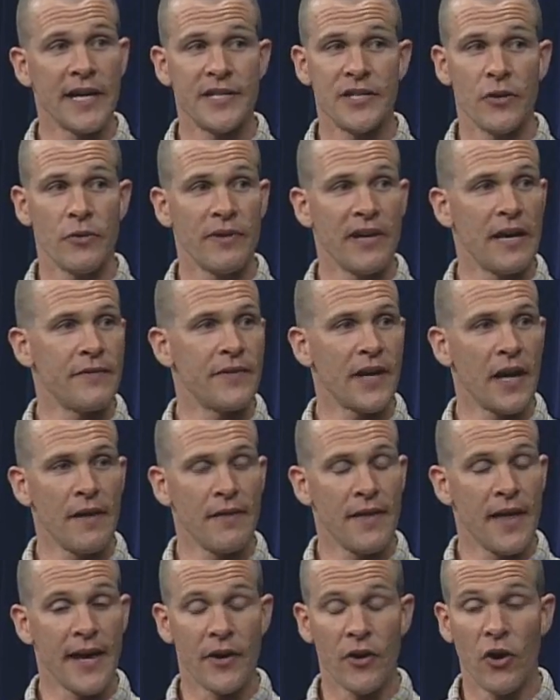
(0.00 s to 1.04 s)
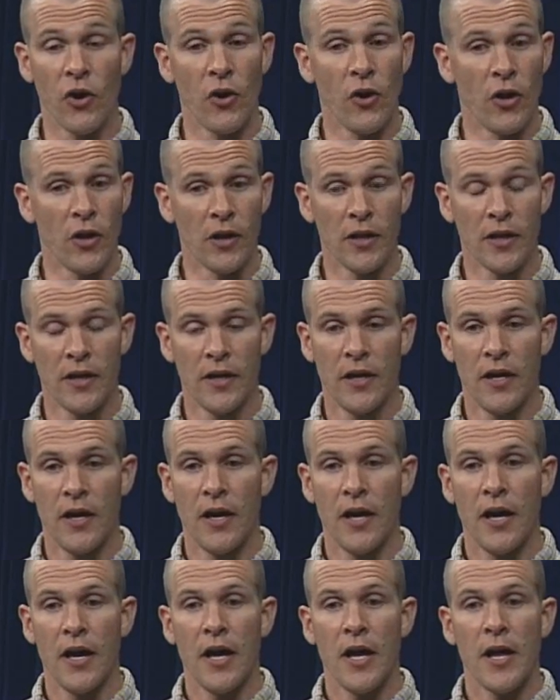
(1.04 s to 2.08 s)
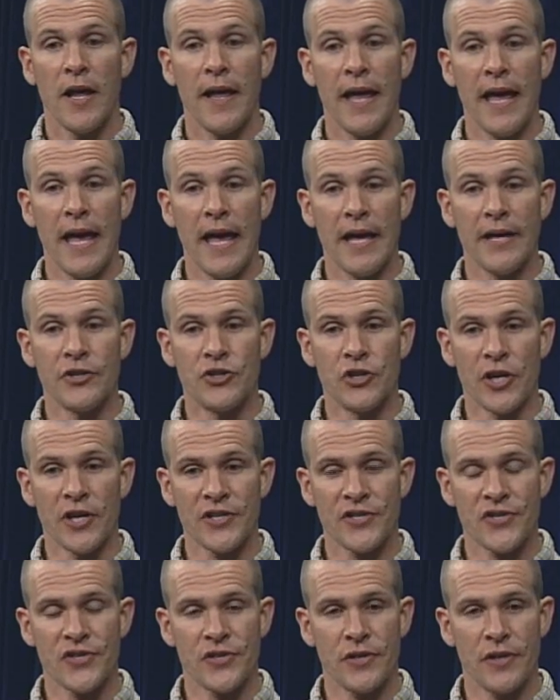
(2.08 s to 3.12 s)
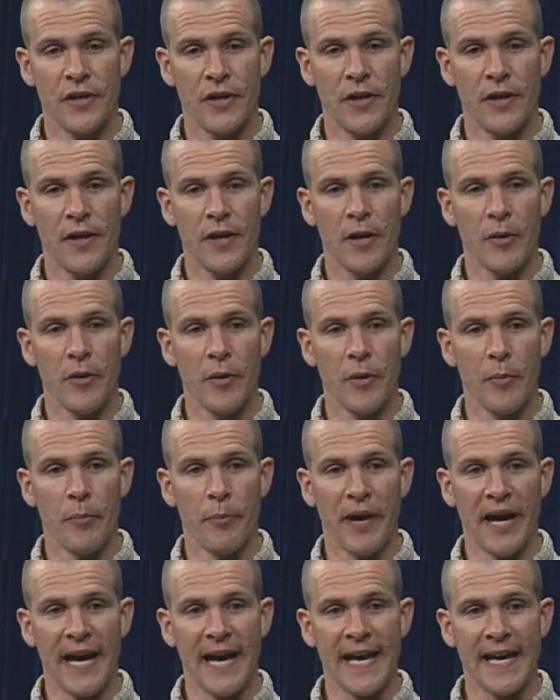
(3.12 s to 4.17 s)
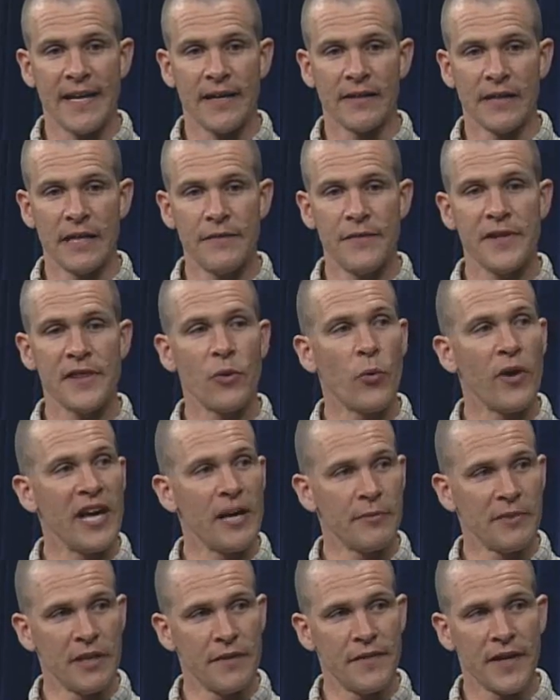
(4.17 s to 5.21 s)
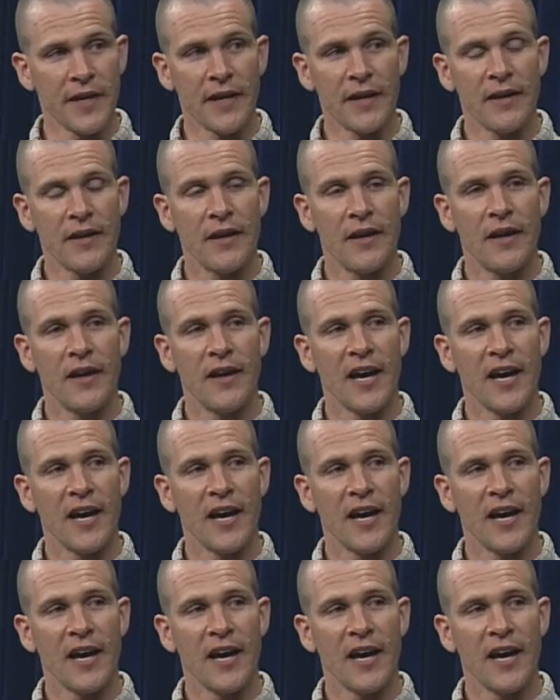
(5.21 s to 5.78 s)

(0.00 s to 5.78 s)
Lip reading: I don't advocate that at all. Just by living the way I'm living.